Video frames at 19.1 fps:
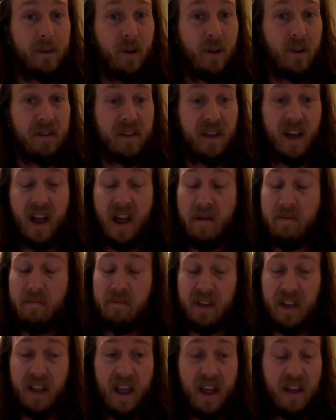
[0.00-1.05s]
in old
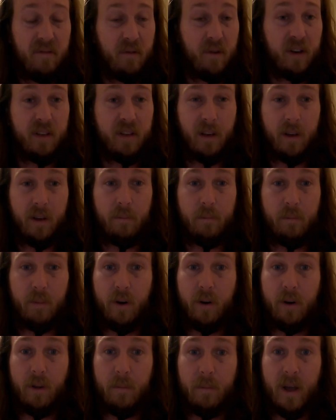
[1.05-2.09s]
times, every single
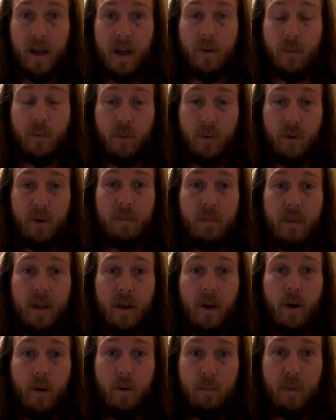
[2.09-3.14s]
burial mound would
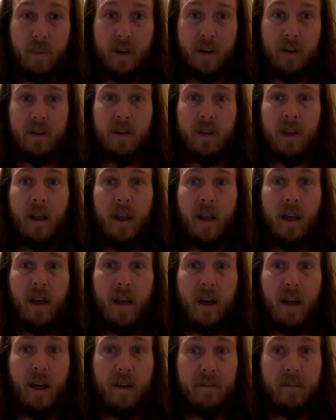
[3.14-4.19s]
be opened
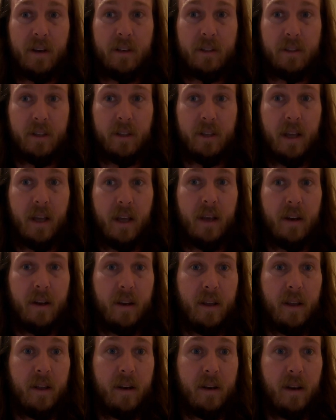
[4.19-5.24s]
eventually
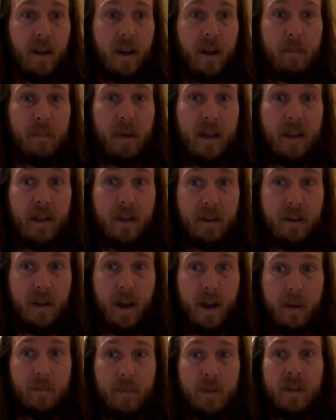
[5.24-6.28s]
in pagan
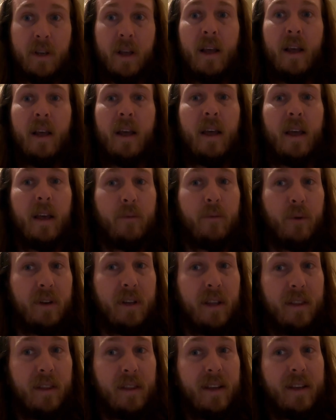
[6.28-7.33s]
times. If we
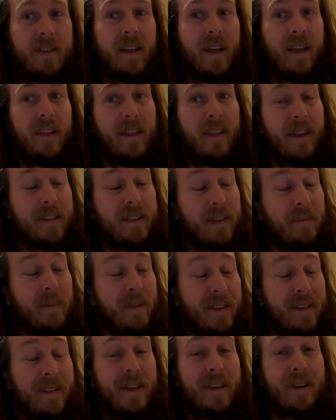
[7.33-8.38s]
did this, I think some
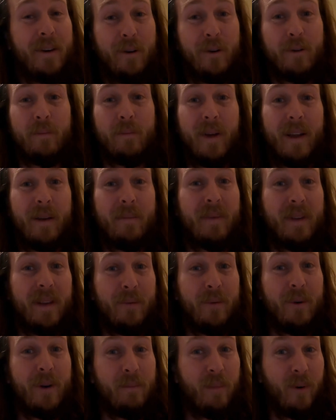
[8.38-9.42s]
of these heroes might be
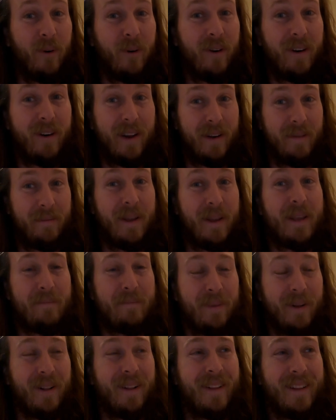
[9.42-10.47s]
reborn and
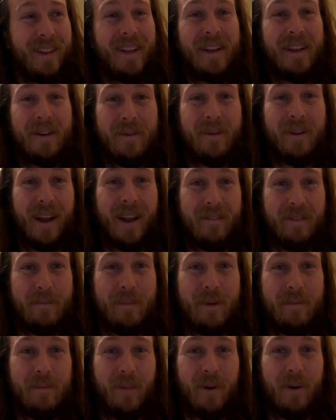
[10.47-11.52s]
people would have a
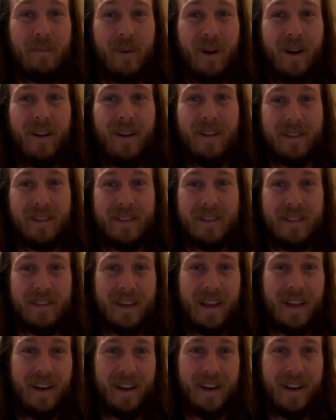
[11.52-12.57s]
bit more balls in
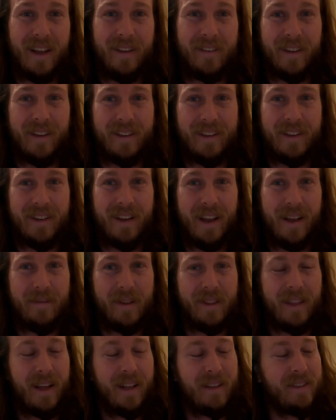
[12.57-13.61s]
Scandinavia today.
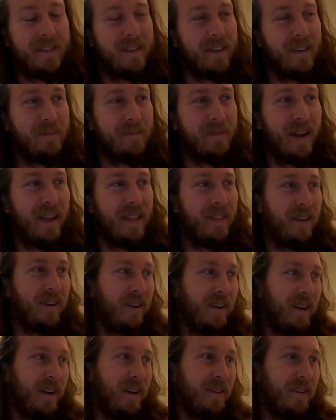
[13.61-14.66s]
But that's just my
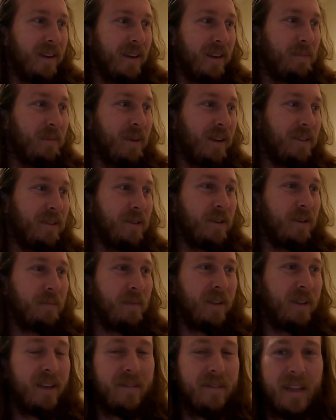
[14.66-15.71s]
theory. I don't expect you to
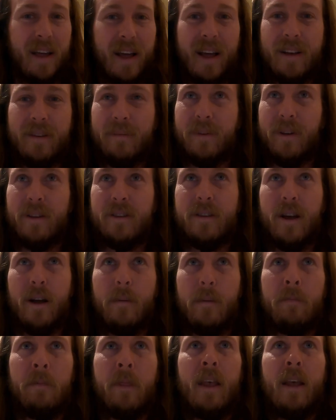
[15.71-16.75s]
believe that. But
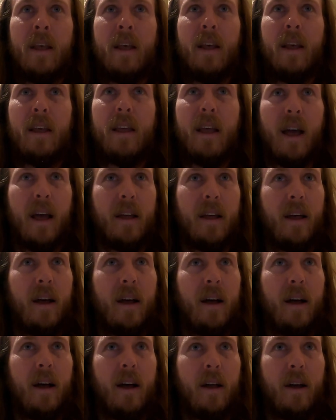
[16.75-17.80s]

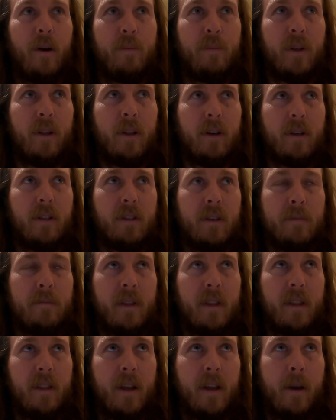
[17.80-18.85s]
I hope you learned
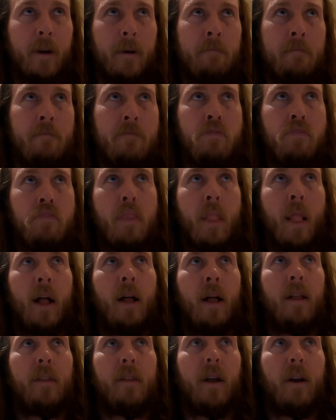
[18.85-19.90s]
something there.
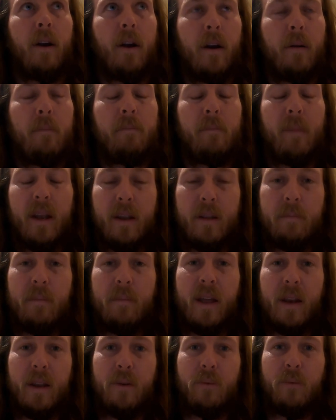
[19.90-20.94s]
There are many,
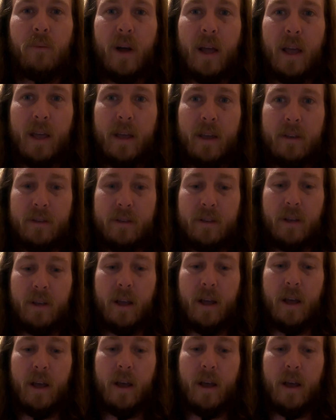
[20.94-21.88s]
many ways